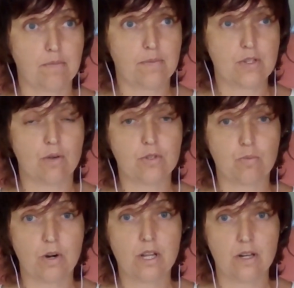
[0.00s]
So I was
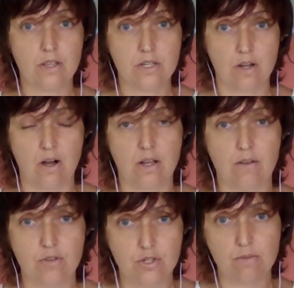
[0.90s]
working on the dog. I
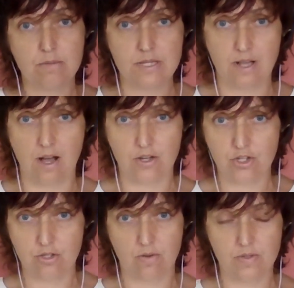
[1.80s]
was doing massage.
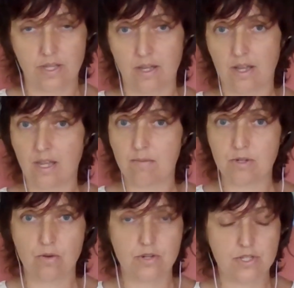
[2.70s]
So I was like, I came
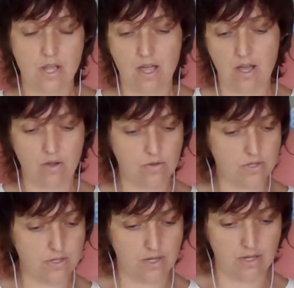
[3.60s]
to owner's
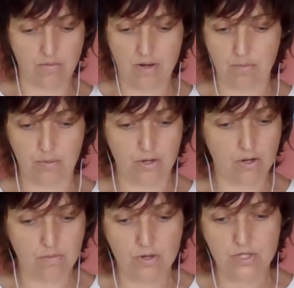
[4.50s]
house. I put a
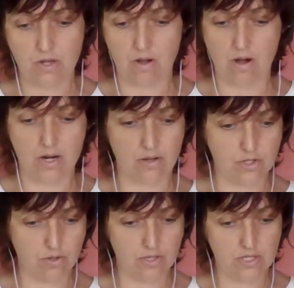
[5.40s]
good music on. I was
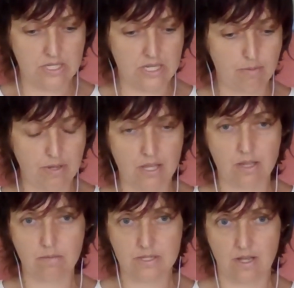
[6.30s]
doing this deep
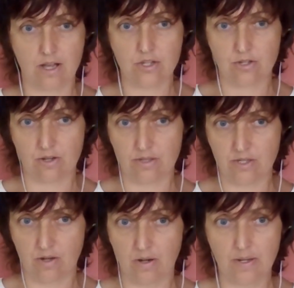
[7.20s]
healing massage on the
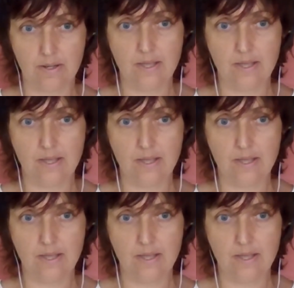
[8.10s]
dog.